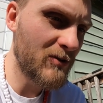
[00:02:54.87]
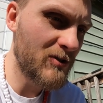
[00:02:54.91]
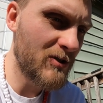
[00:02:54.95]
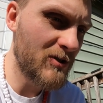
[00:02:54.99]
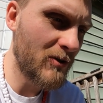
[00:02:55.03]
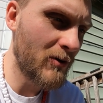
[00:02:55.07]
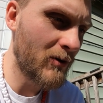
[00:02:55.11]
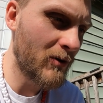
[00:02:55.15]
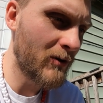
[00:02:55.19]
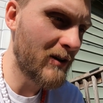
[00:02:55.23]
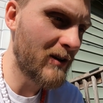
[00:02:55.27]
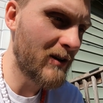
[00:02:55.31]

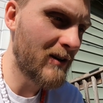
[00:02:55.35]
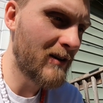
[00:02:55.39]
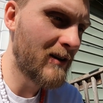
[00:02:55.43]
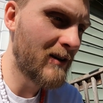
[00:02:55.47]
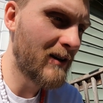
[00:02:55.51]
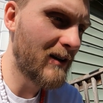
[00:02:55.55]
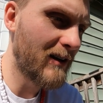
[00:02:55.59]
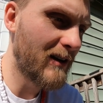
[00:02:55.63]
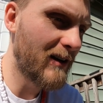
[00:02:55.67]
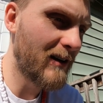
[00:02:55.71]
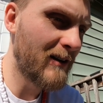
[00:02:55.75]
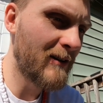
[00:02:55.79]
joke,
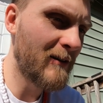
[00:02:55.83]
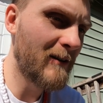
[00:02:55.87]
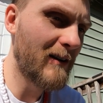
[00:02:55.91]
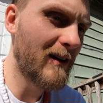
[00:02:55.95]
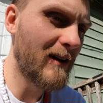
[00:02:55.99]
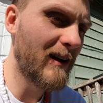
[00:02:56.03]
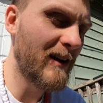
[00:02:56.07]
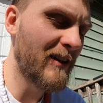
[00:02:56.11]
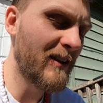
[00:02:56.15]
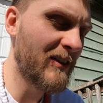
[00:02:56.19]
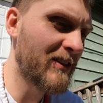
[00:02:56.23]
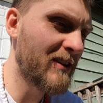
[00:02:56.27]

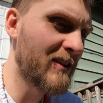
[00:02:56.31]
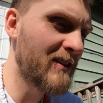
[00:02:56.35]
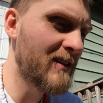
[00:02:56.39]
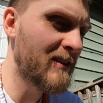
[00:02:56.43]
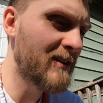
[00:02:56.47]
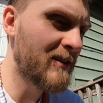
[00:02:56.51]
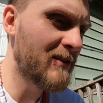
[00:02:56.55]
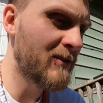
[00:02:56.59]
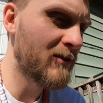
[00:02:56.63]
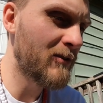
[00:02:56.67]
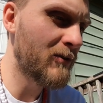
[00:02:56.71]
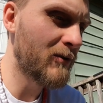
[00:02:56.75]
I
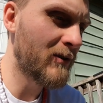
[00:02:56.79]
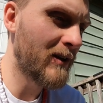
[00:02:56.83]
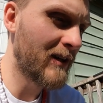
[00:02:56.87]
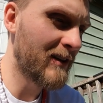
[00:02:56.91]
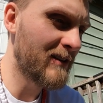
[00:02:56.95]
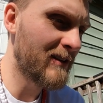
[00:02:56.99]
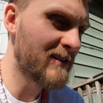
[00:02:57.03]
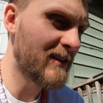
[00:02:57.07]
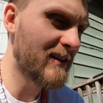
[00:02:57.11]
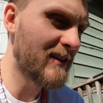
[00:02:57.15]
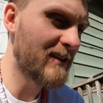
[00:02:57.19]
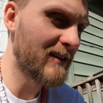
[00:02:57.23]
think you
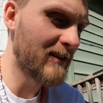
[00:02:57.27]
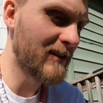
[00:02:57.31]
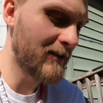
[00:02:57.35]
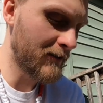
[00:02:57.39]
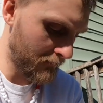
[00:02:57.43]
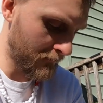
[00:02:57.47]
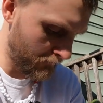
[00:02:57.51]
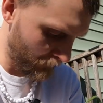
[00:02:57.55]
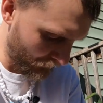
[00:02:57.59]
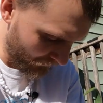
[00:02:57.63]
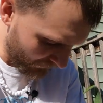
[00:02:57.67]
can take it.